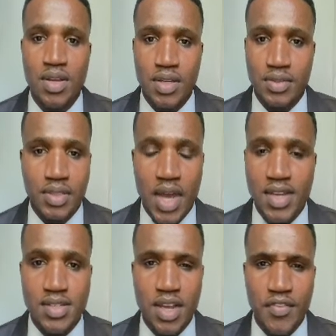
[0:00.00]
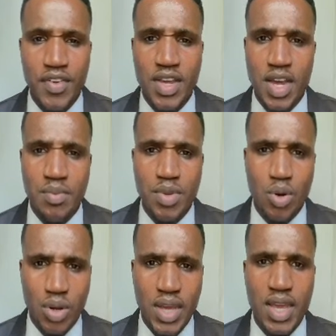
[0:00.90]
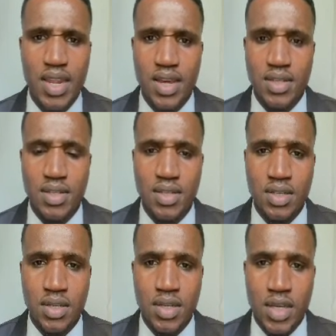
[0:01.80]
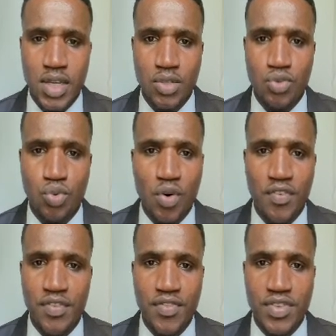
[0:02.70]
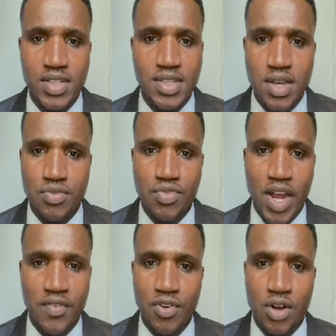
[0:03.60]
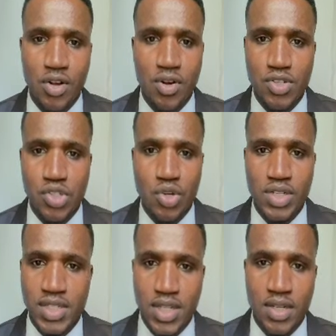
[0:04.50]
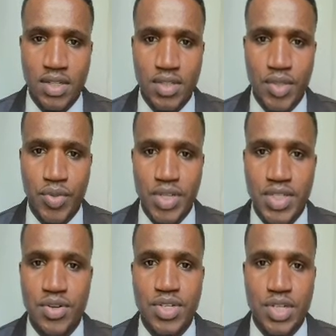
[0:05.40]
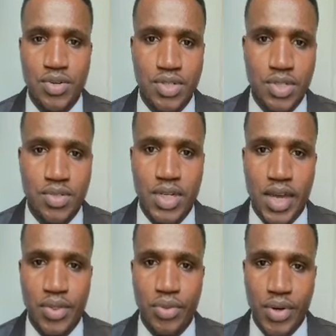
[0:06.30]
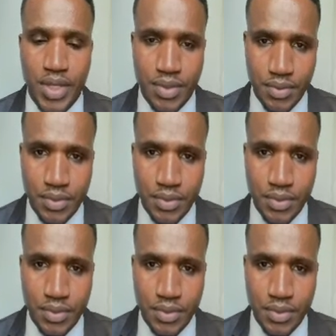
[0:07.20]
And Ike's Cafe can be located in 1250 Tech Drive, Norcross, Georgia, 300093.